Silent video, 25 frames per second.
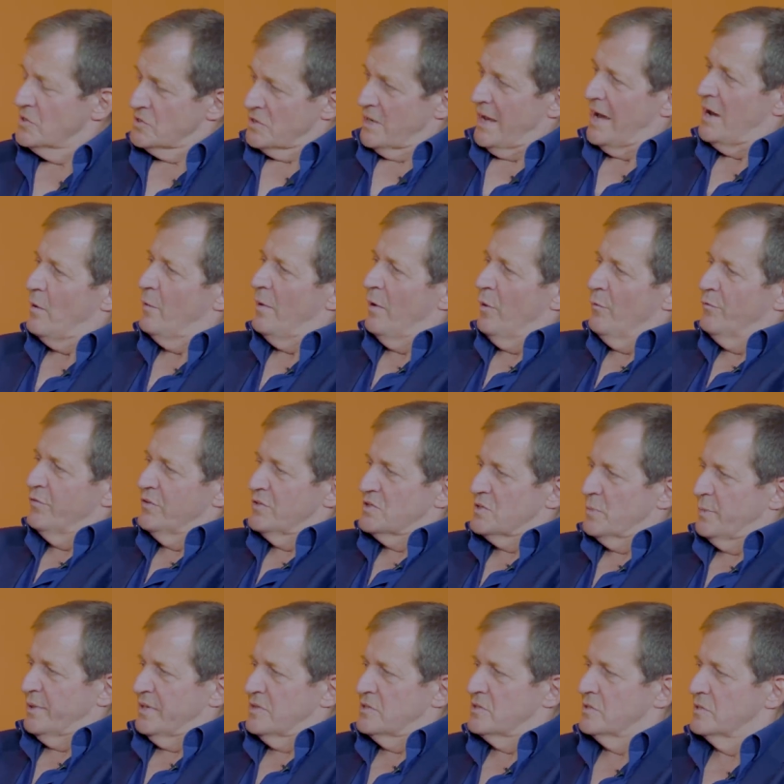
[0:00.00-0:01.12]
So how helpful has it
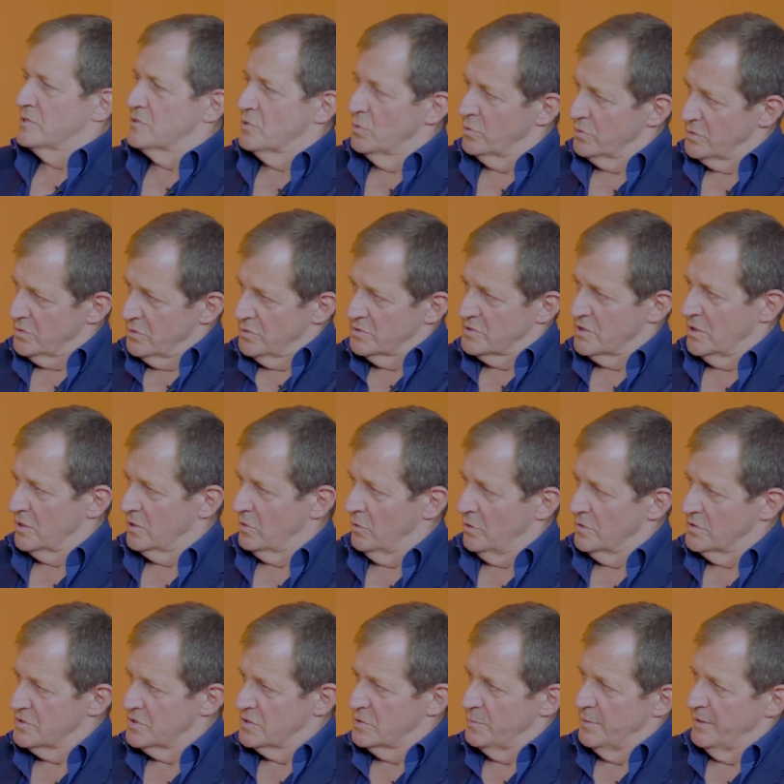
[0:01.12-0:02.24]
been to talk to a
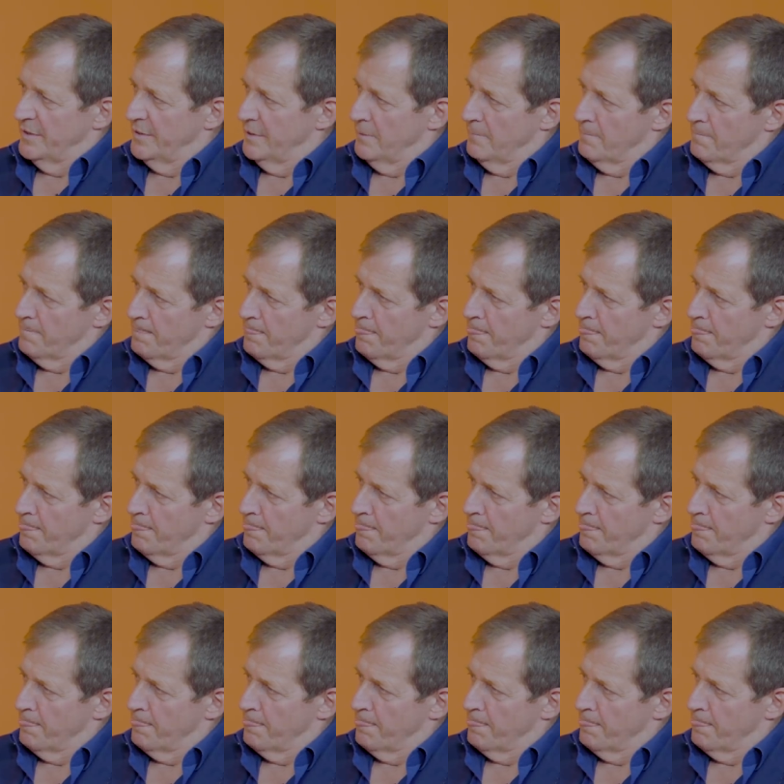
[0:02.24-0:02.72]
psychologist about it?